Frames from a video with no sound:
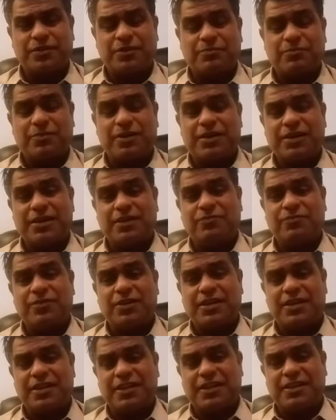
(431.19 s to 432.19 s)
But if
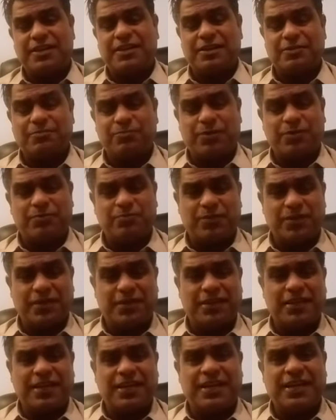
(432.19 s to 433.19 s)
illegal
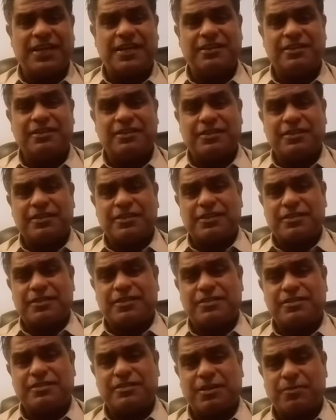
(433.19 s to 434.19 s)
people and
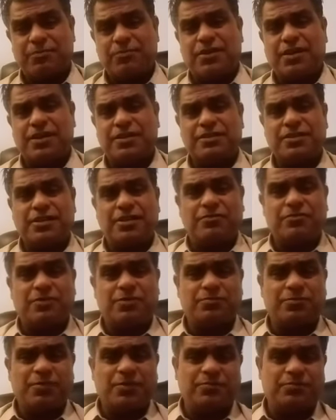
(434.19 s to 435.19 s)
some
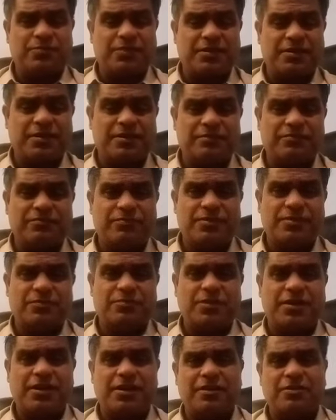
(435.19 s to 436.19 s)
non-genuine people
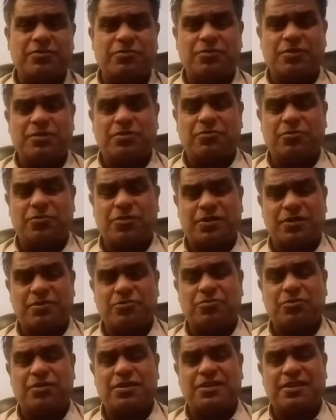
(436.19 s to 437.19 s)
from all over the world
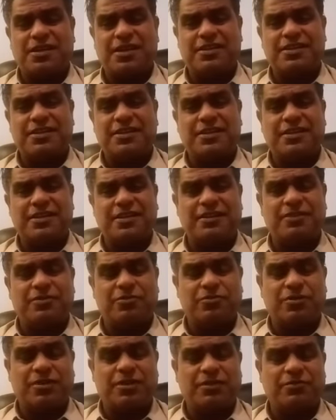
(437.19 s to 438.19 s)
who are not here and
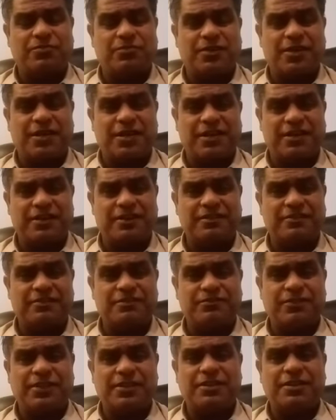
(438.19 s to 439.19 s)
looking file,
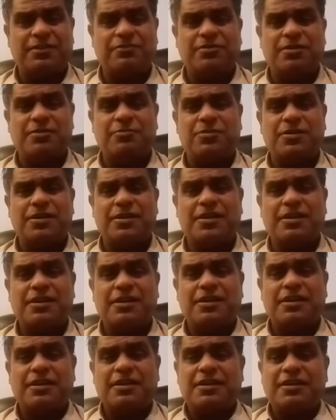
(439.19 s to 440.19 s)
when they will be
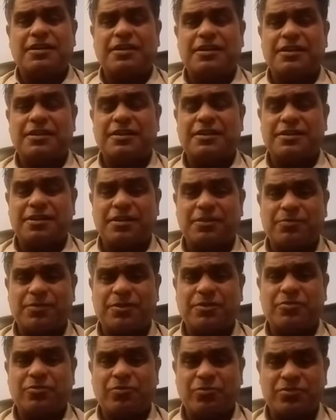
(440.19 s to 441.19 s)
a little
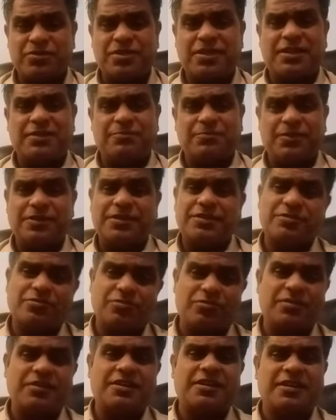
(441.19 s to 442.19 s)
bit concerned, please
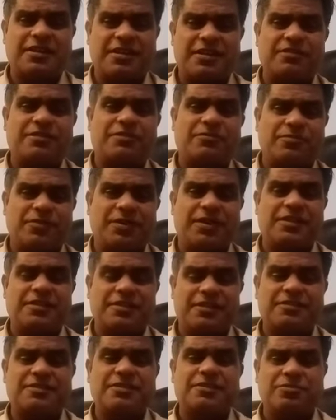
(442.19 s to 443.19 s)
don't lock the file.
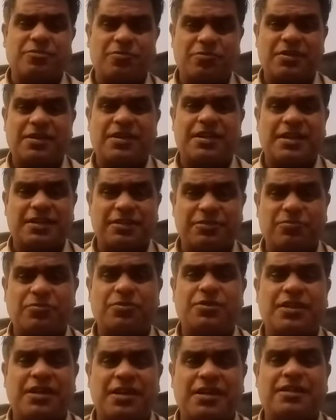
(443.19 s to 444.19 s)
This is all right.
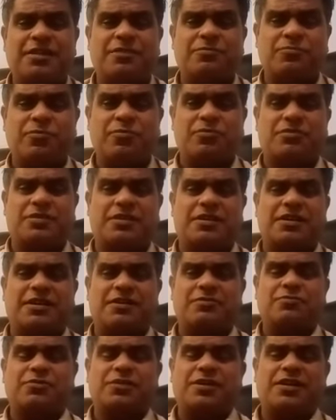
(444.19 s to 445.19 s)
We are in
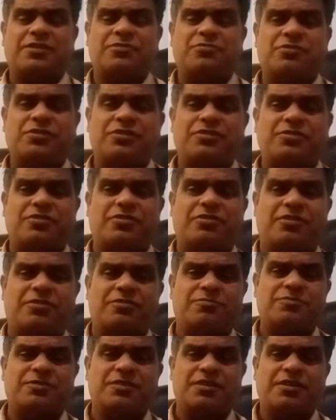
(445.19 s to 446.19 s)
Portugal. We are doing
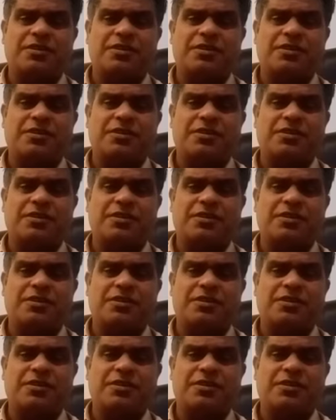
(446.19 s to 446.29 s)
jobs.